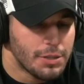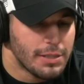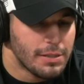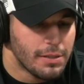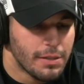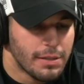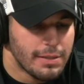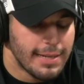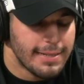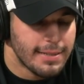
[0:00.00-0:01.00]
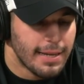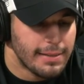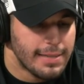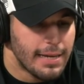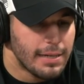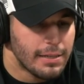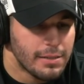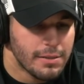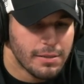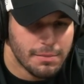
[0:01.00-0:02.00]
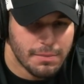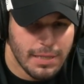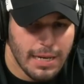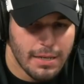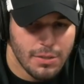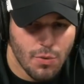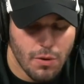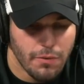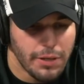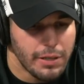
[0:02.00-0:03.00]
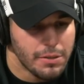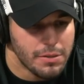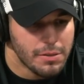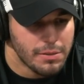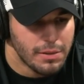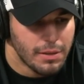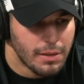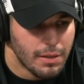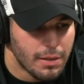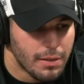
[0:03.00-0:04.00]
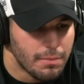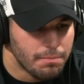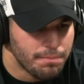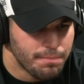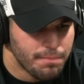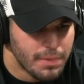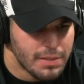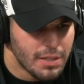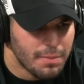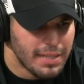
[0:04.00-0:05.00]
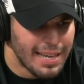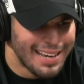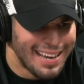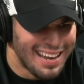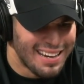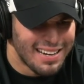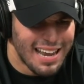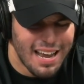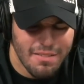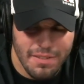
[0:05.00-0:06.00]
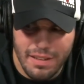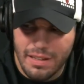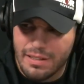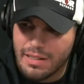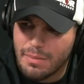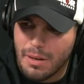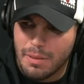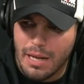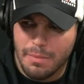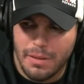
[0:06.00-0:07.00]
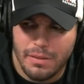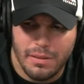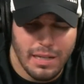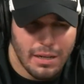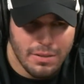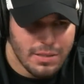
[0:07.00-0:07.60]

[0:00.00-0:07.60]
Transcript: jiu-jitsu, it takes like 10 years, 10, 12 years. It took me like 8.5, I think, to get my black belt. And